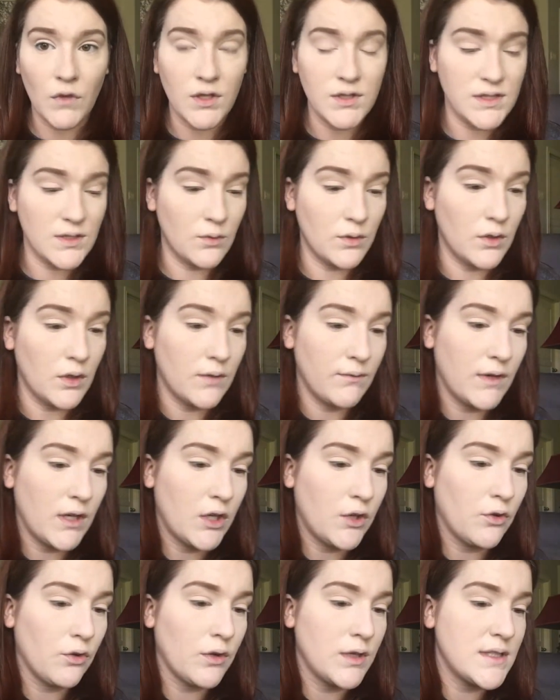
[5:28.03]
so we don't have any
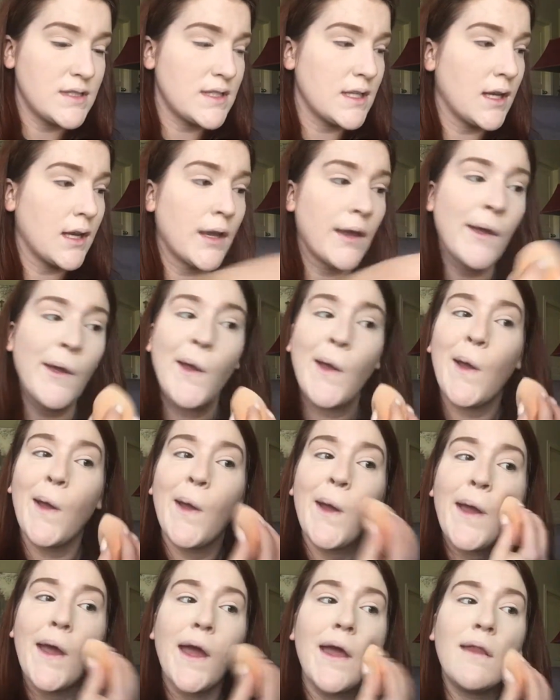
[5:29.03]
creasing.
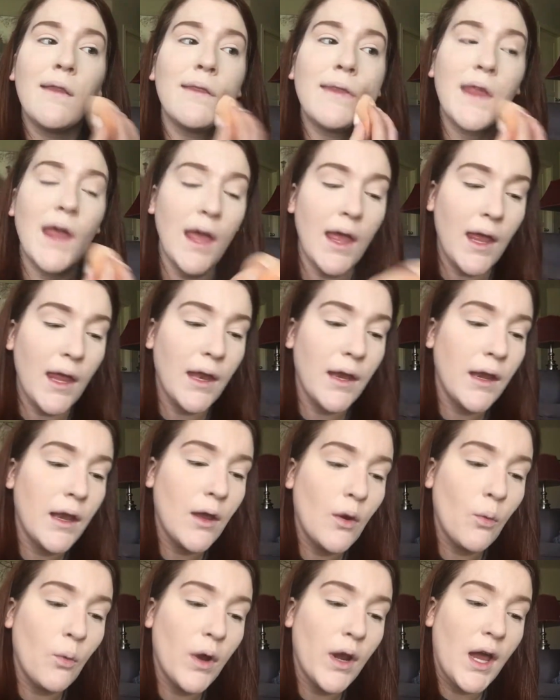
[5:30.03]
And then
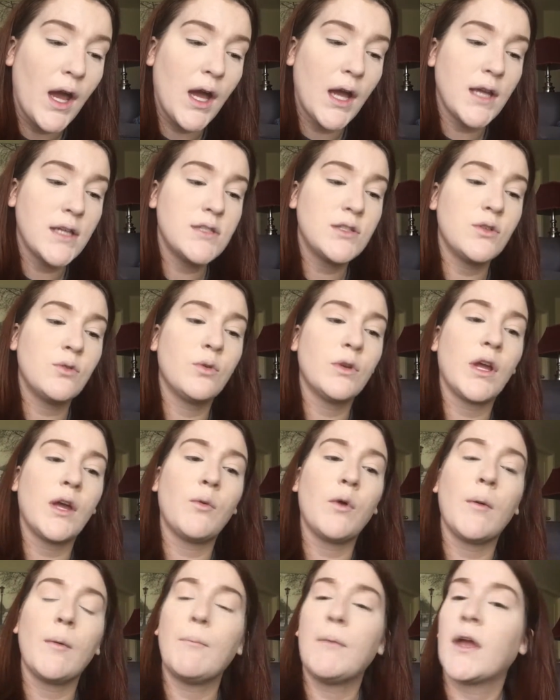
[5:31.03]
what I do when I
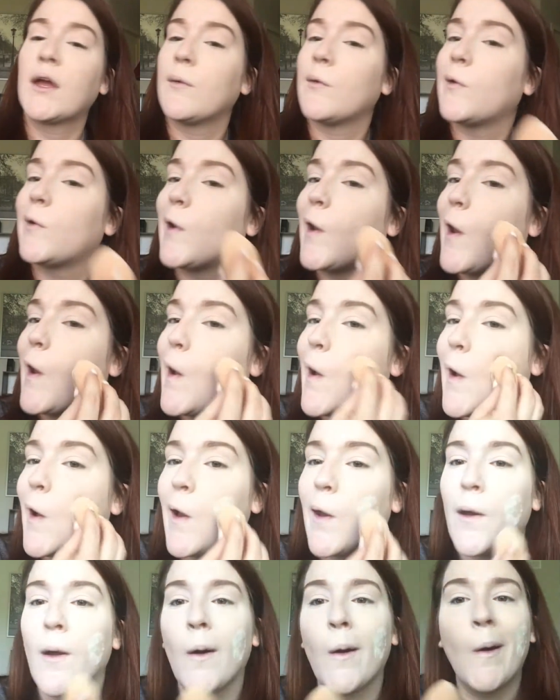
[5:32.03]
want my makeup to stay
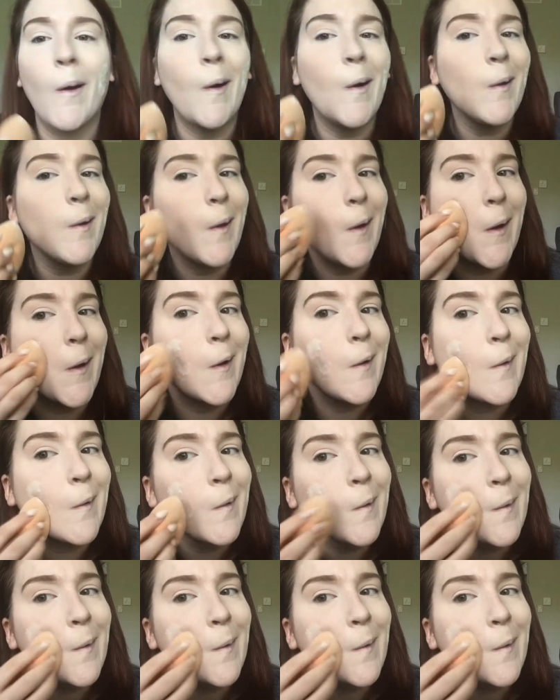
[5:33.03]
on all night